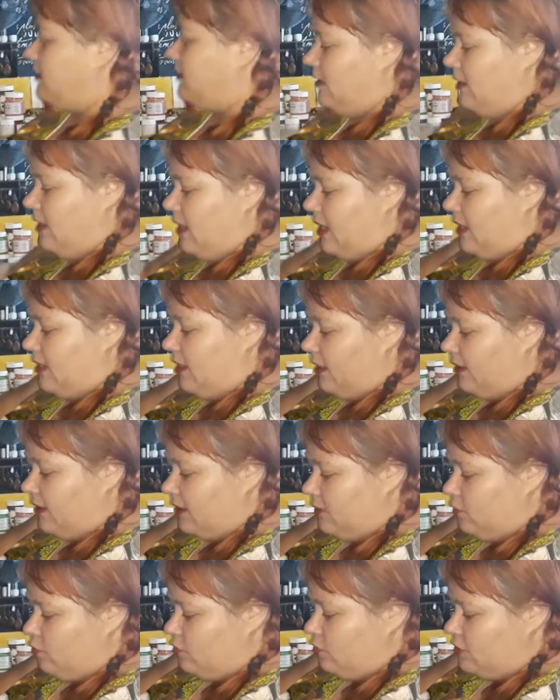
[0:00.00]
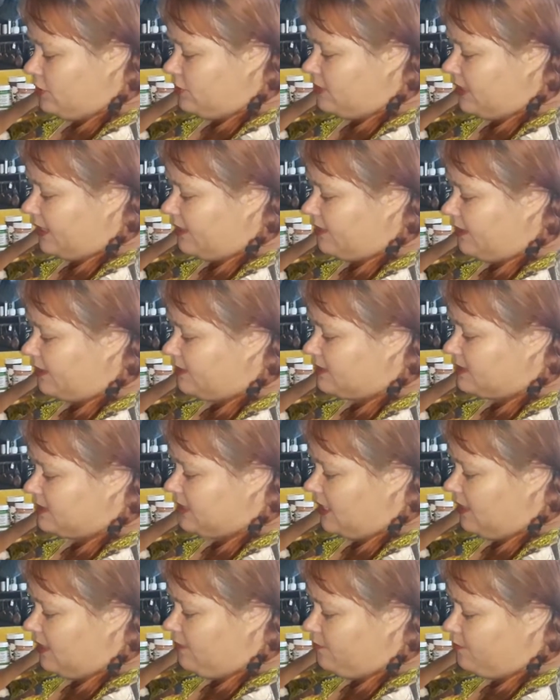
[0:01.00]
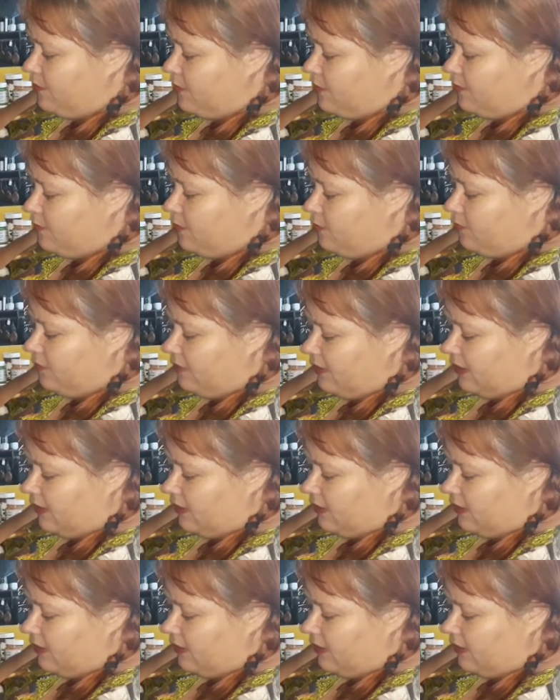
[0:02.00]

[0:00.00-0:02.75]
And I can also take that same purple there,